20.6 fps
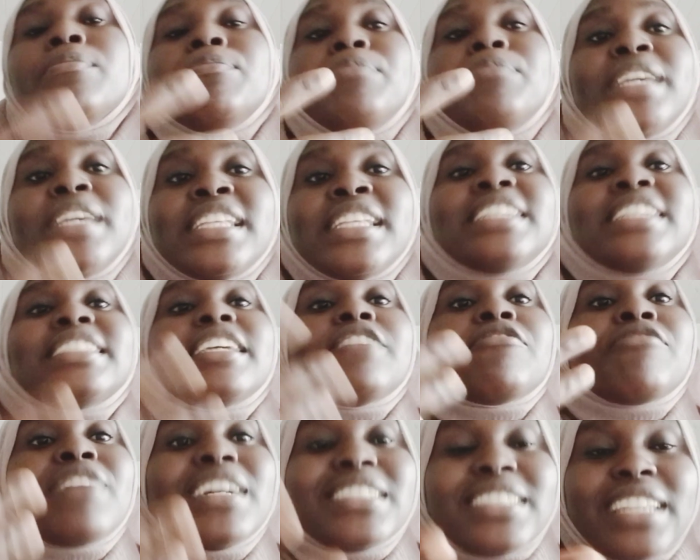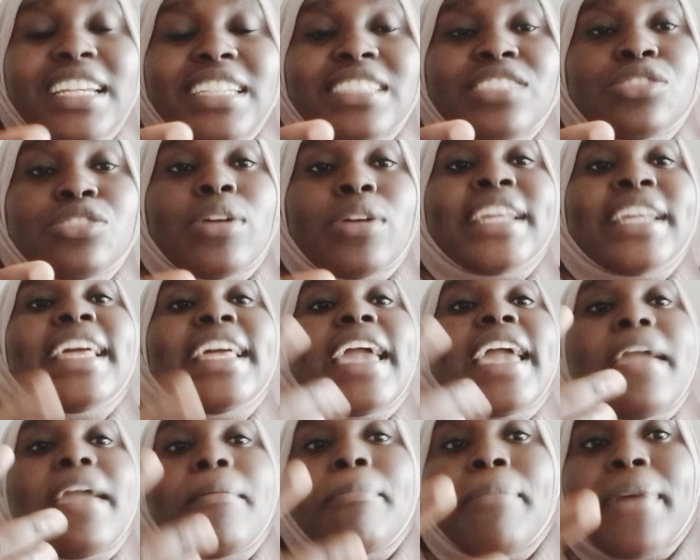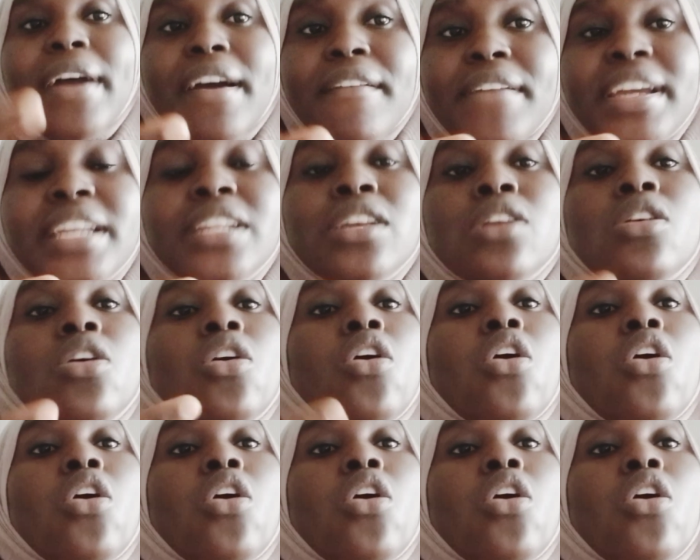being it a fertile soil, a barren,